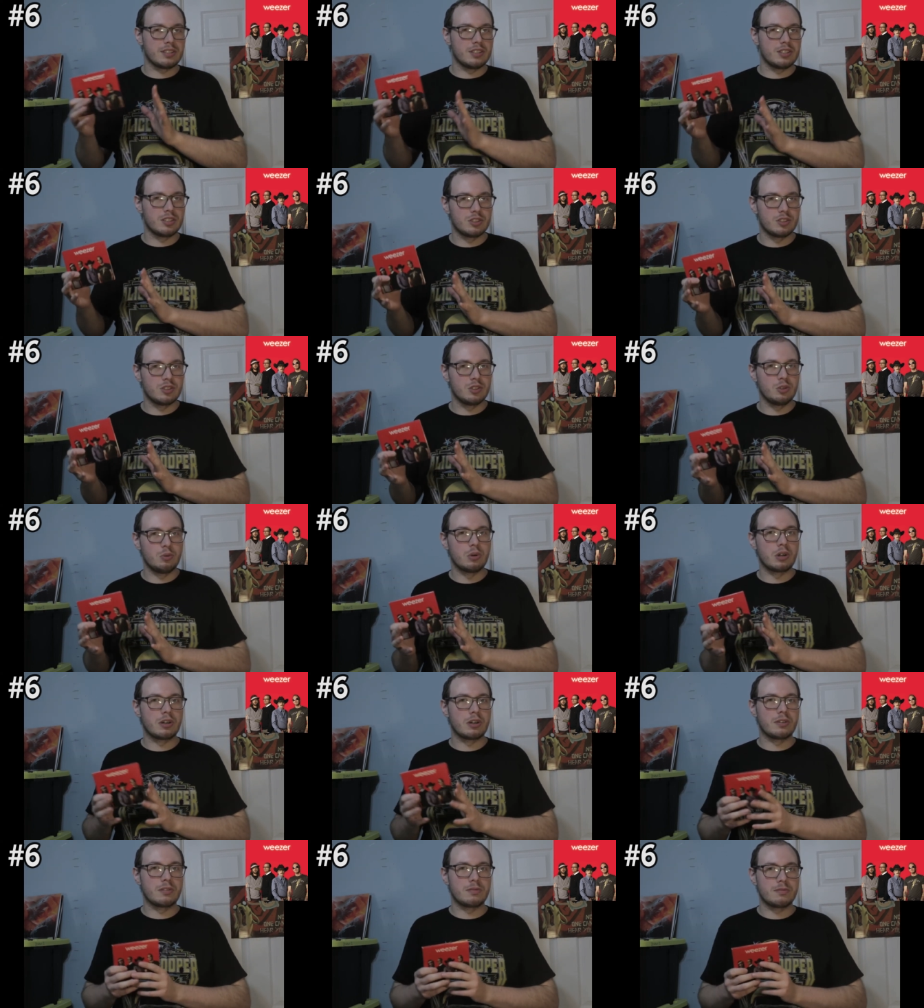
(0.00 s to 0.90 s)
their
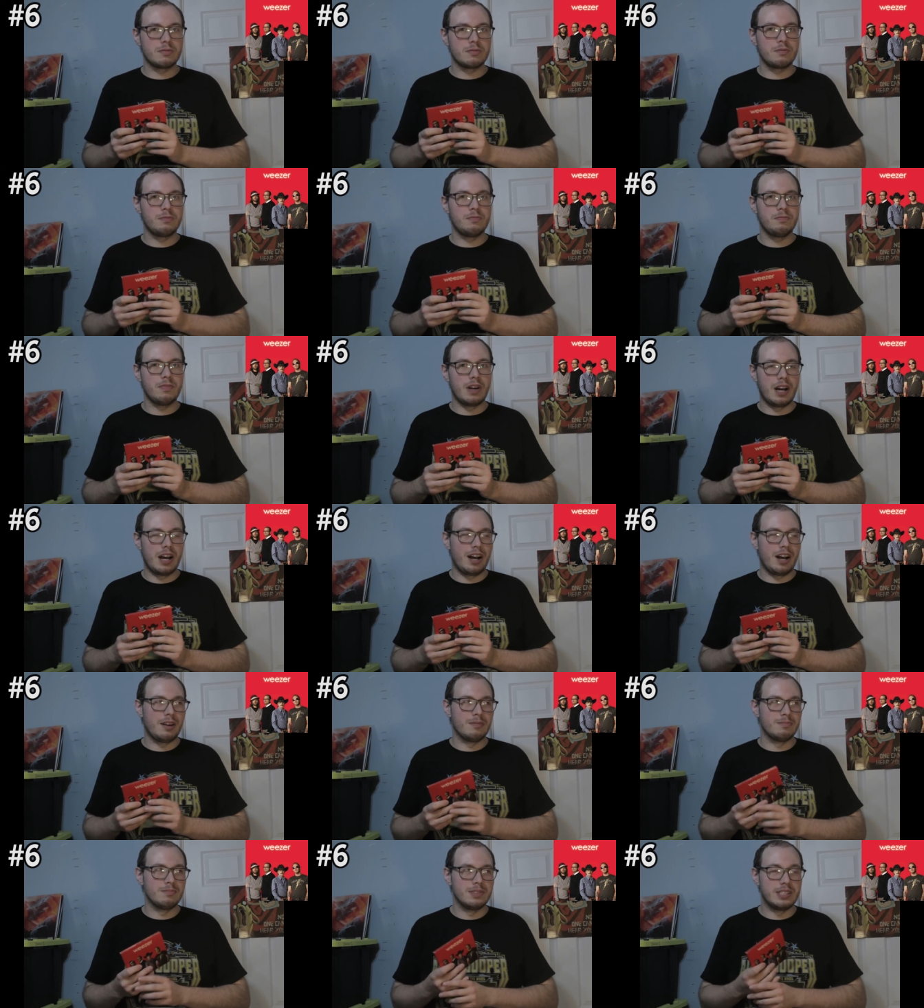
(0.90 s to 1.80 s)
newer
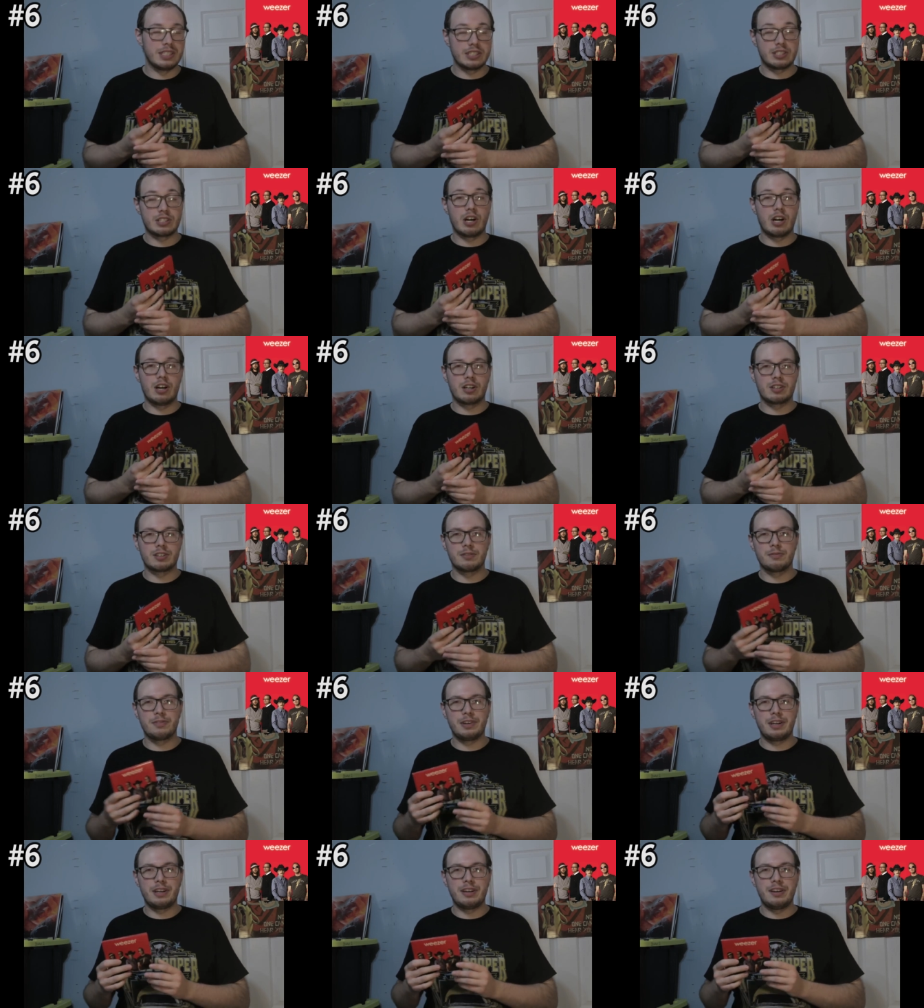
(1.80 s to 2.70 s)
uh,
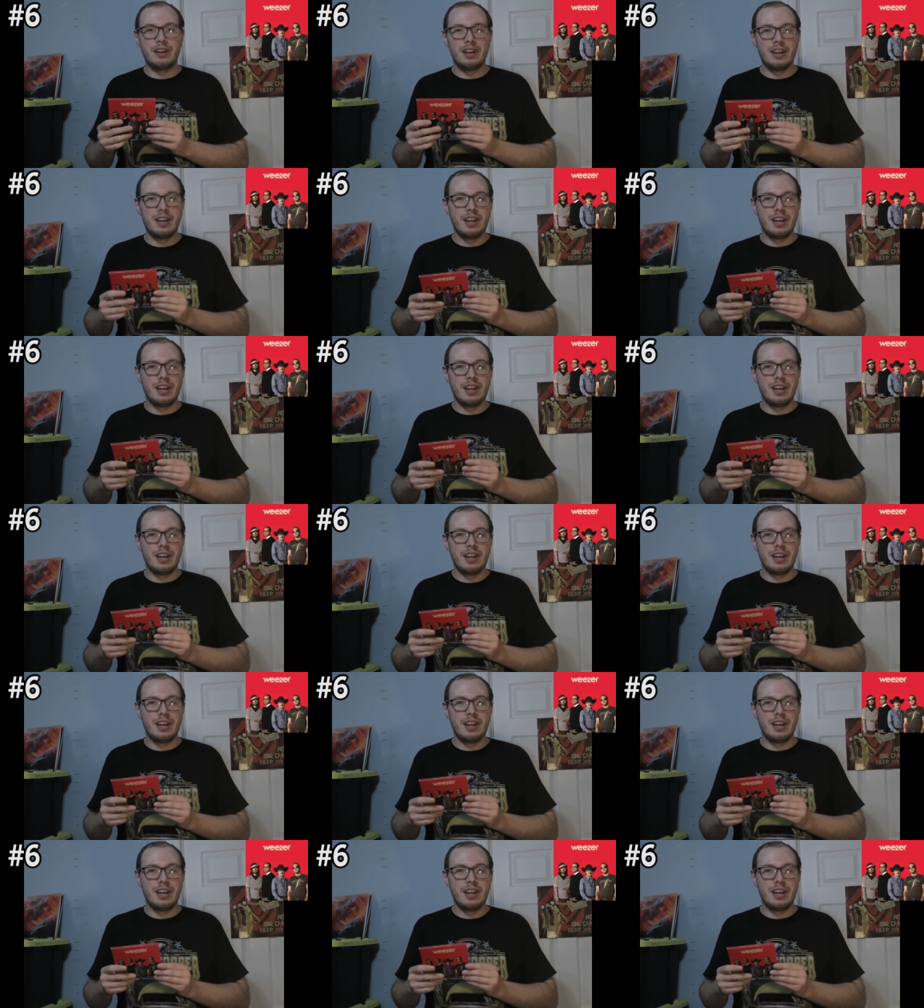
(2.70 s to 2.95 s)
discography.